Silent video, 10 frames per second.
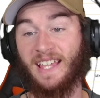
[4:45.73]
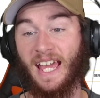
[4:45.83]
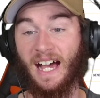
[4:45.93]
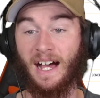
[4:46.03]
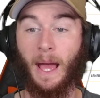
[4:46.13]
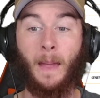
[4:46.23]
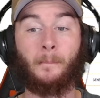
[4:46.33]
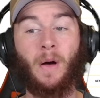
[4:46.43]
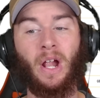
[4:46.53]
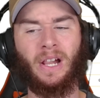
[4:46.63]
There are
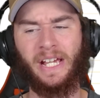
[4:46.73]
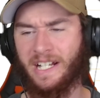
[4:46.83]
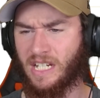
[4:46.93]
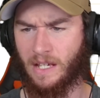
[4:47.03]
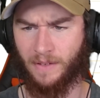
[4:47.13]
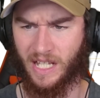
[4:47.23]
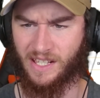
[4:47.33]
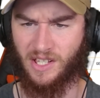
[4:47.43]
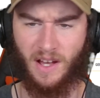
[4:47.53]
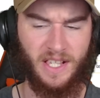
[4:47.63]
plenty of
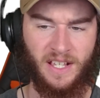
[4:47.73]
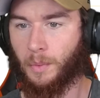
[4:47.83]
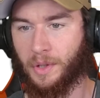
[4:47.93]
inserts.